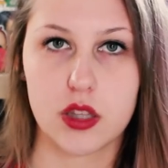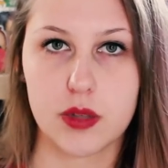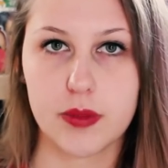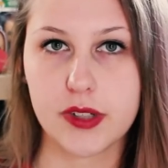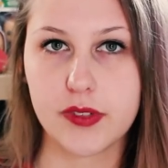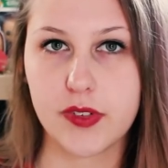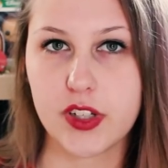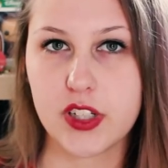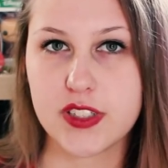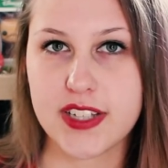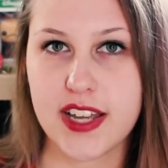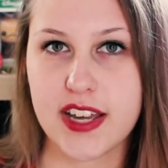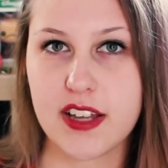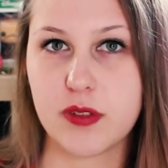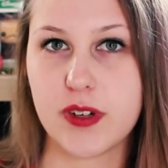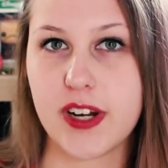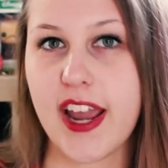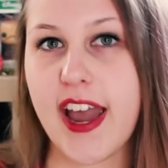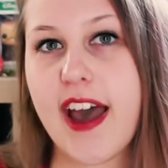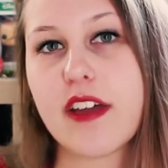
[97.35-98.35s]
The book follows
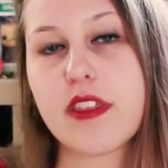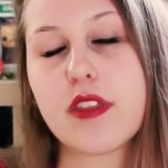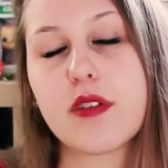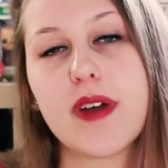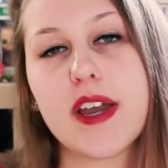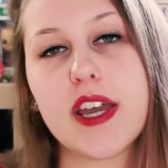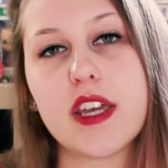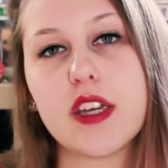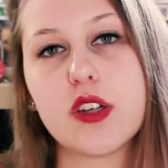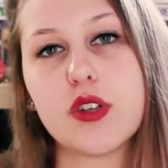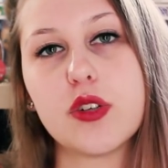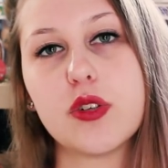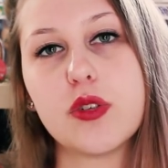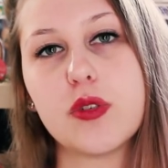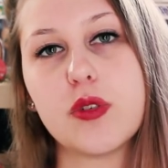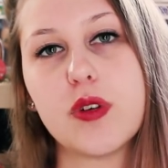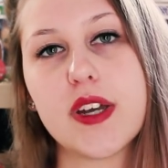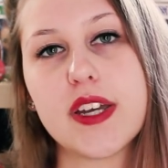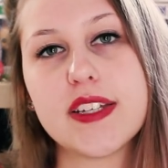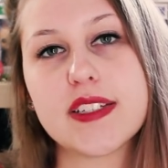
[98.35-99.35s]
Ellery Hathaway,
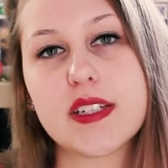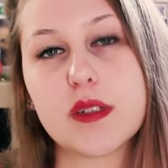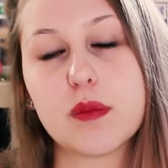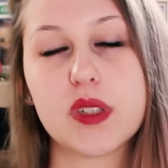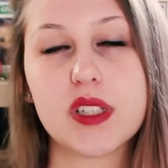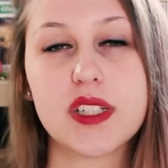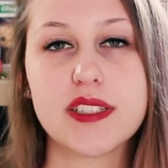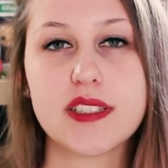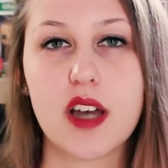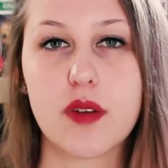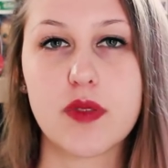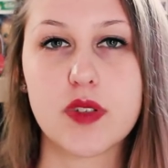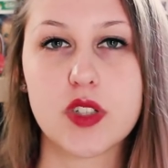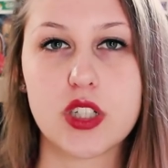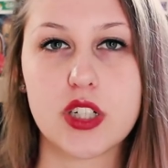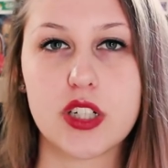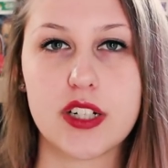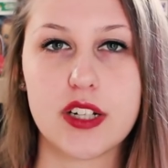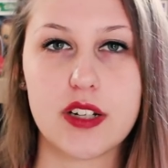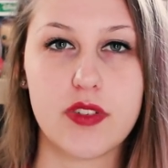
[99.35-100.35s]
who is a police
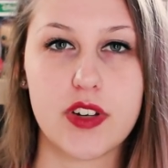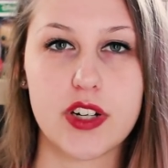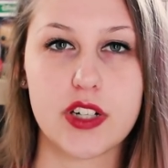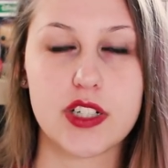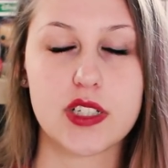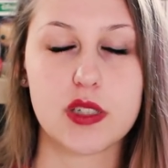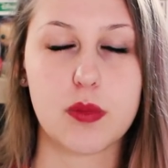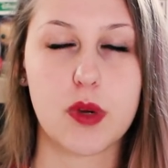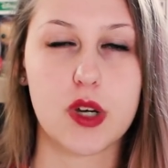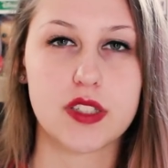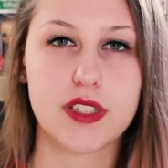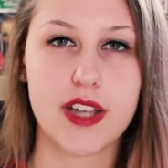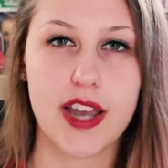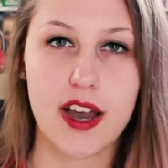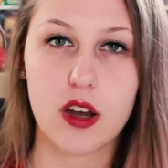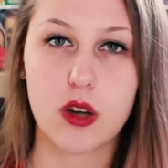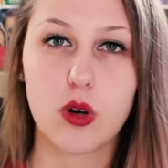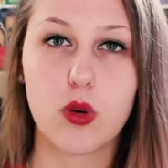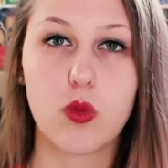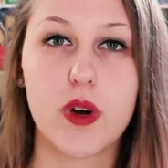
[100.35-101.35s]
officer in a very small
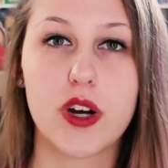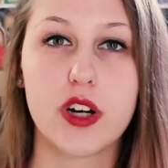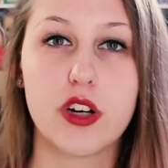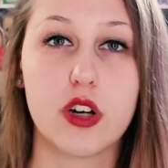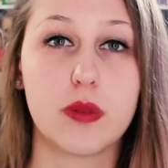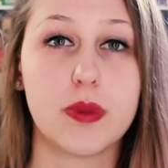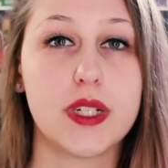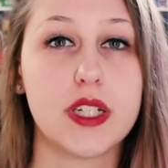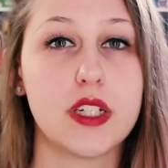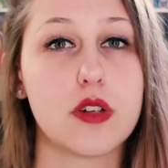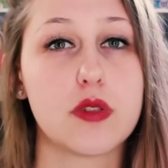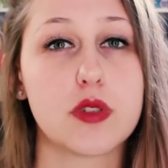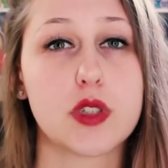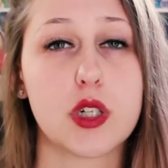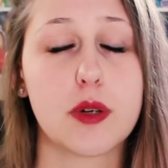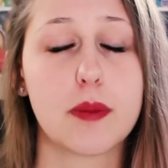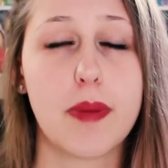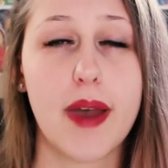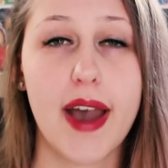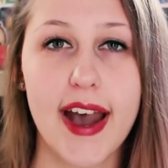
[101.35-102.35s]
town where nobody knows
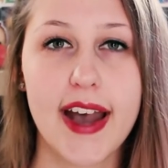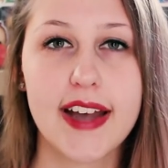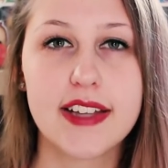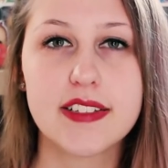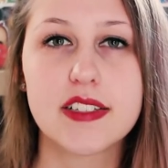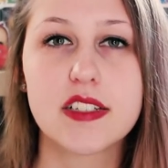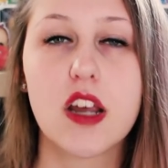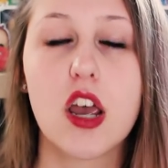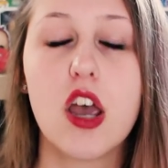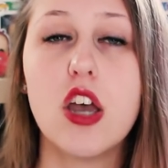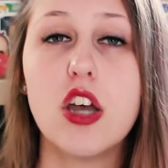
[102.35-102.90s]
her past.